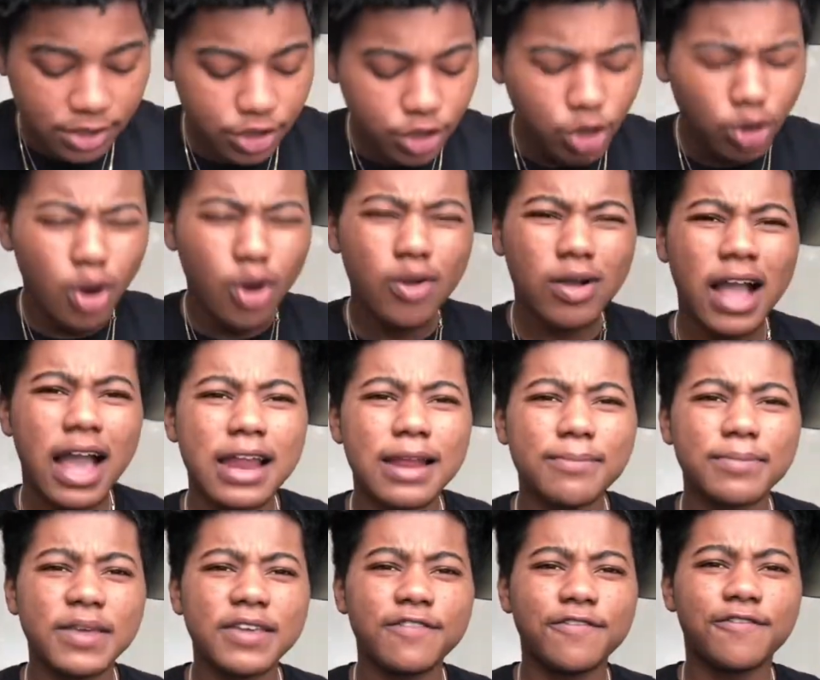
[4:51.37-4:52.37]
you don't
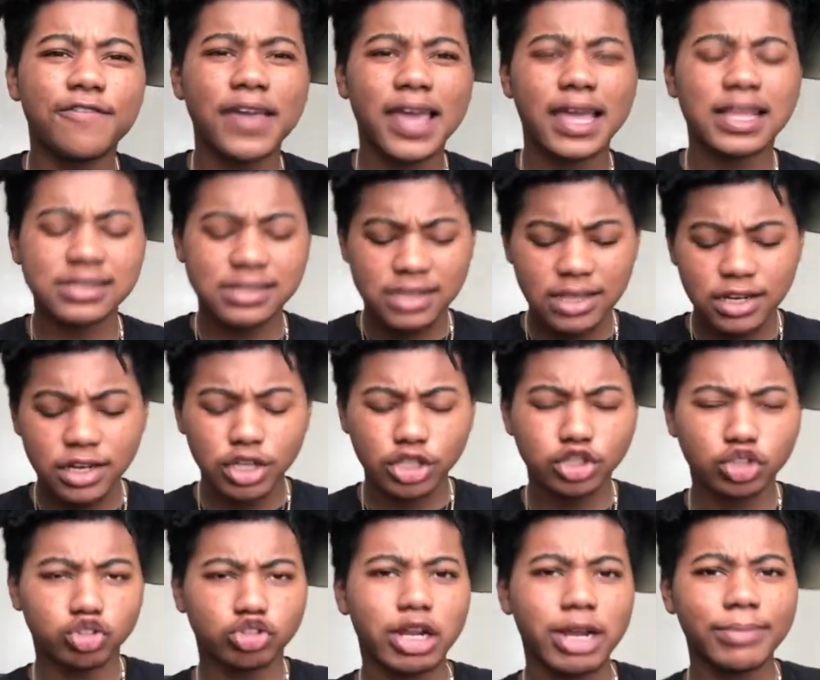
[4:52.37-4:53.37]
gotta be fancy to
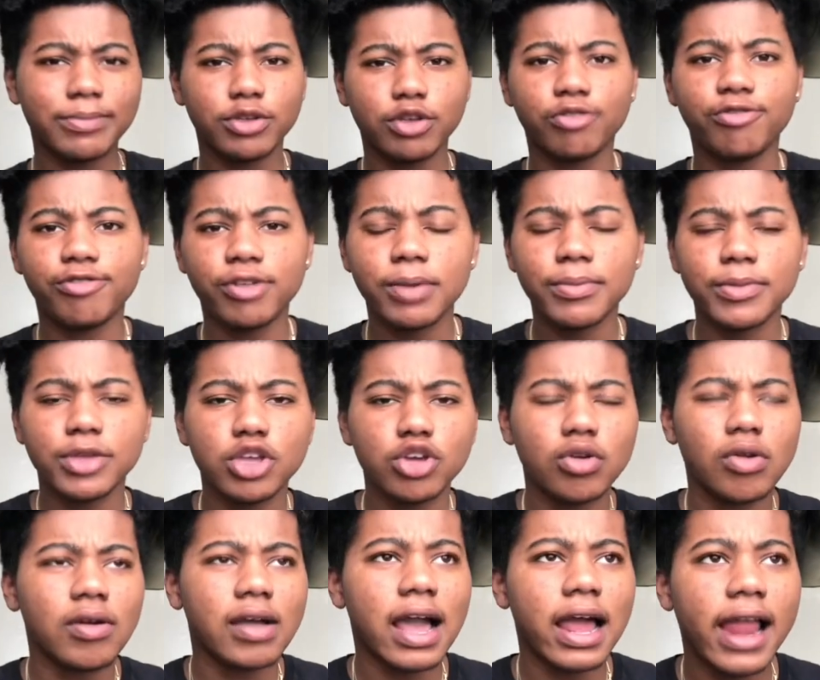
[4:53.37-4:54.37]
drip, you feel me? You
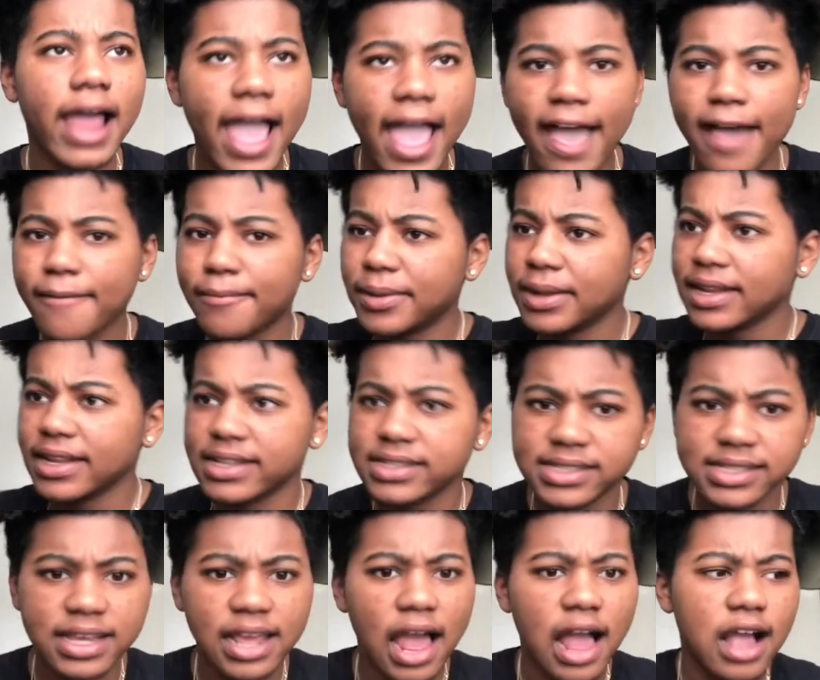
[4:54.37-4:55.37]
don't gotta have
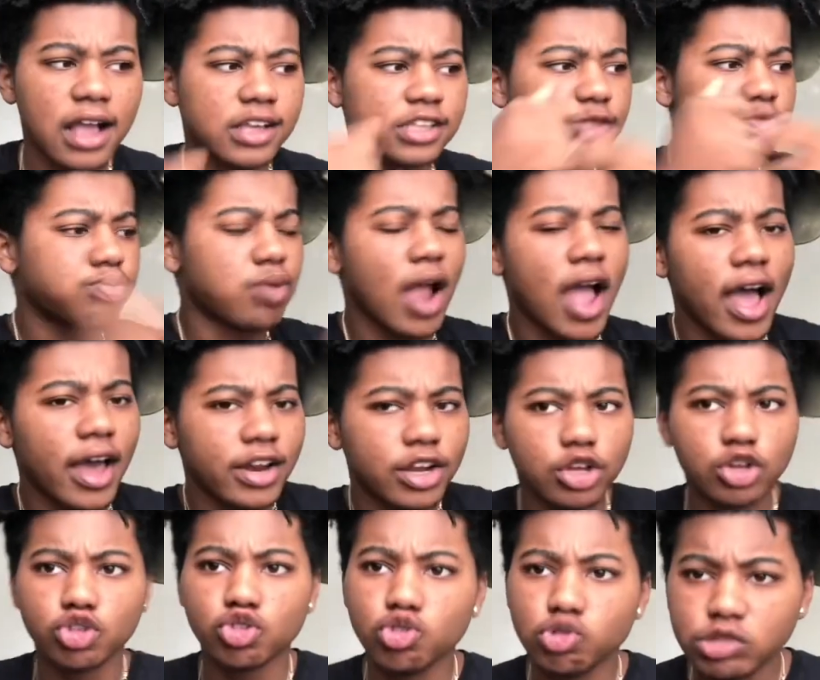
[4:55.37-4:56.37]
Balenciagas,
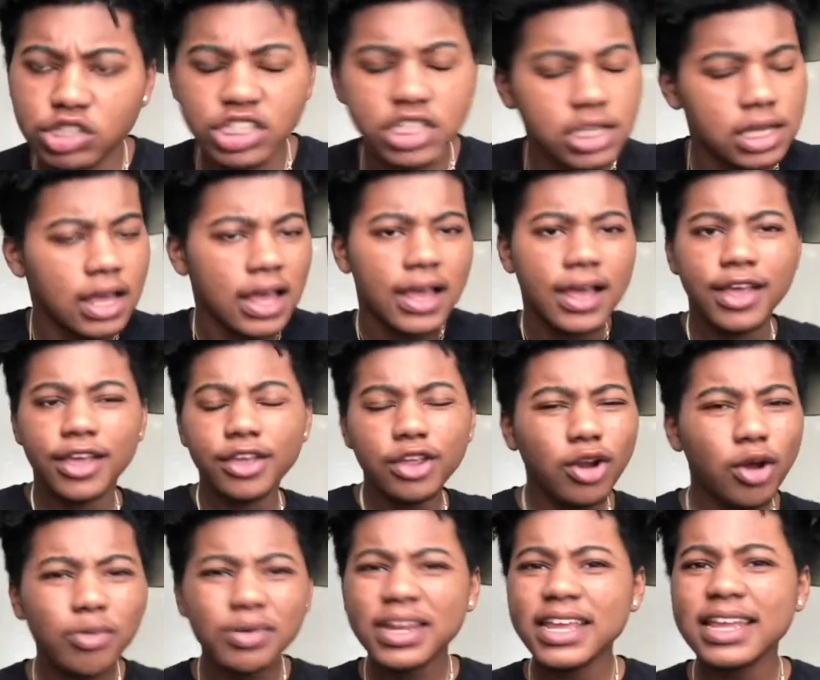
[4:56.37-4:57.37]
Prada, Gucci. You
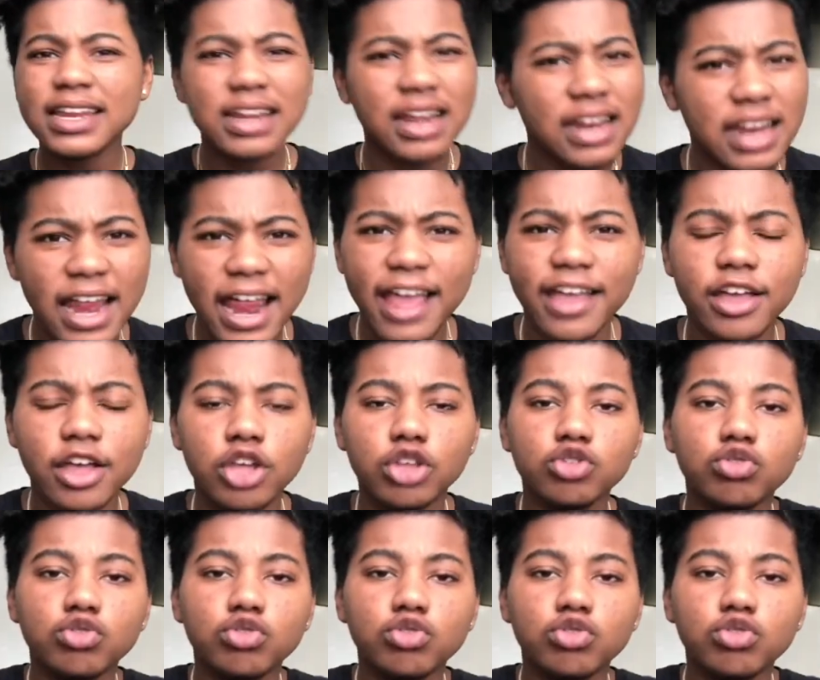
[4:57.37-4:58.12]
don't need none of that. You